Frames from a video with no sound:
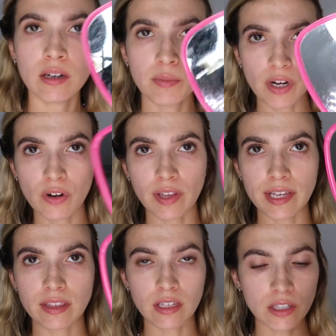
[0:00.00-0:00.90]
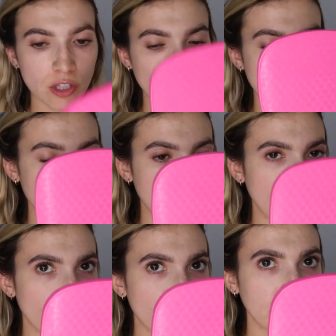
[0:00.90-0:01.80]
in a mirror like this so I can
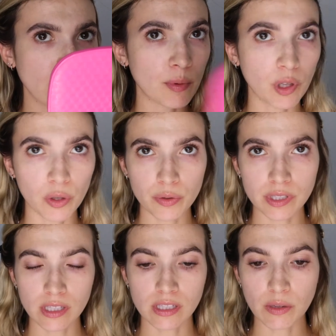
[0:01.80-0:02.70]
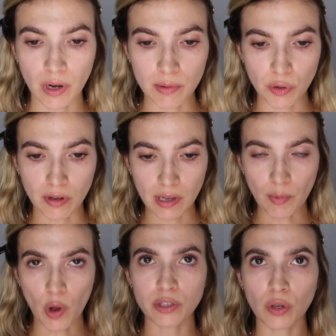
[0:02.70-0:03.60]
get really up close and see what I'm doing. I'm
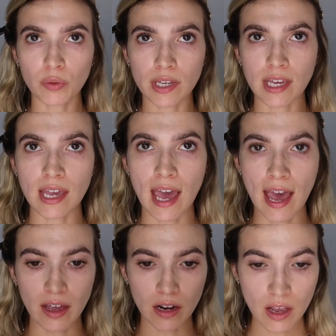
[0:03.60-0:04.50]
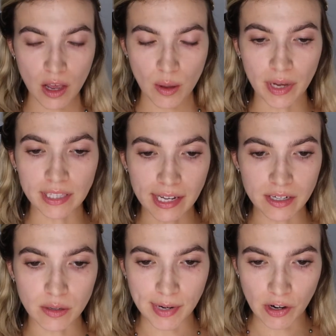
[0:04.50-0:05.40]
also looking at my
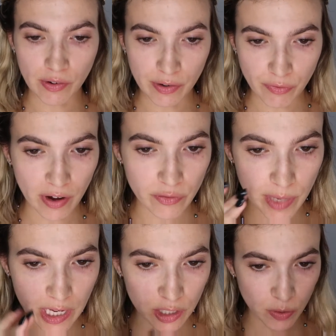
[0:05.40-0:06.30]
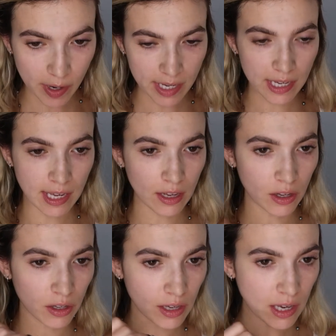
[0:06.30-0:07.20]
lighted mirror in front of me so I can
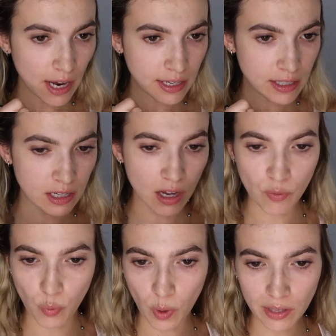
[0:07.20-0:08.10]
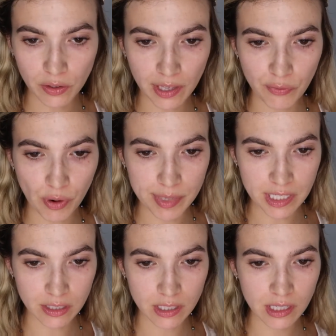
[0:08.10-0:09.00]
get an idea of what I look like from a
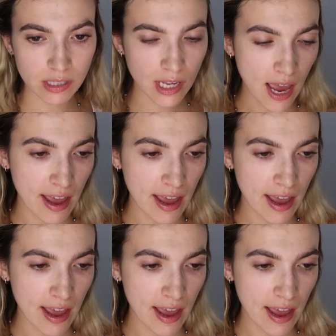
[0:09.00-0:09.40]
distance